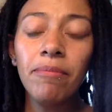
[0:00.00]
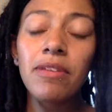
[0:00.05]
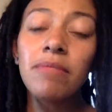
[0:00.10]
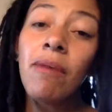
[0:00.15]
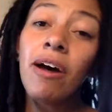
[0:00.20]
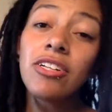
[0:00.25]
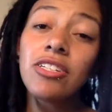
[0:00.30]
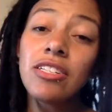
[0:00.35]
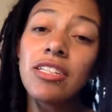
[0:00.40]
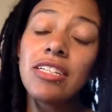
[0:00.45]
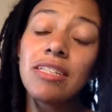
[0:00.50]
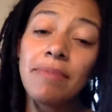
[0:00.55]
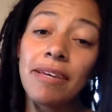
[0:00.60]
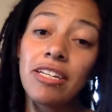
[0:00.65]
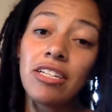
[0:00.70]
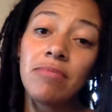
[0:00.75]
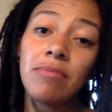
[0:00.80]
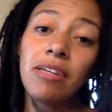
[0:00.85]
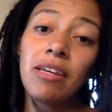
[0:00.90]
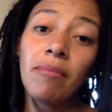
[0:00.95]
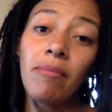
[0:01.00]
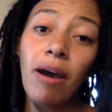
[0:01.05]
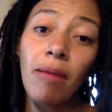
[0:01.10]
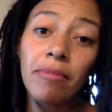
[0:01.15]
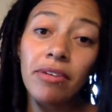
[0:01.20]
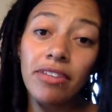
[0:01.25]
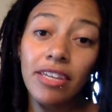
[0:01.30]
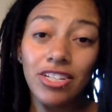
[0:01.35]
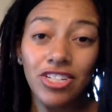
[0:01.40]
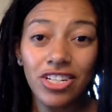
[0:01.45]
But much of the Spanish-speaking
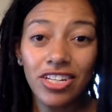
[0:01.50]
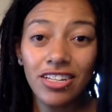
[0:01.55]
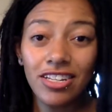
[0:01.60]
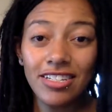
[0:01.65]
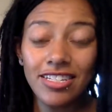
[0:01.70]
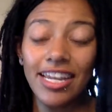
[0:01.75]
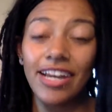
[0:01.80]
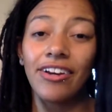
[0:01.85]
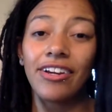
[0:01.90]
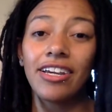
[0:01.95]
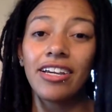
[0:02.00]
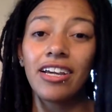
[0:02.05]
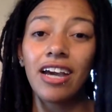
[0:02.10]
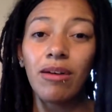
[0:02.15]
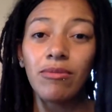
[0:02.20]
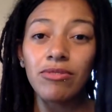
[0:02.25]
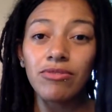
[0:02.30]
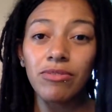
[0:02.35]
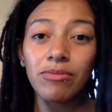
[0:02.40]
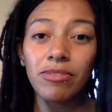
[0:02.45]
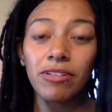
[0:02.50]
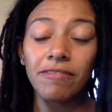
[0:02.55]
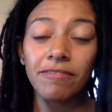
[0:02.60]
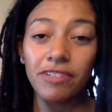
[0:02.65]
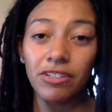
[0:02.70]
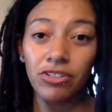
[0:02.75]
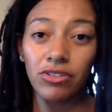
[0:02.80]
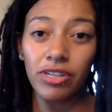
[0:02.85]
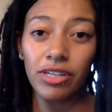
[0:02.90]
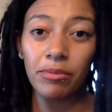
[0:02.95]
population in this area comes from the
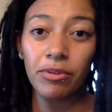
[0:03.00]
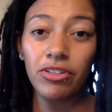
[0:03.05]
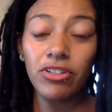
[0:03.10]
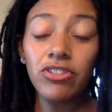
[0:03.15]
field labor.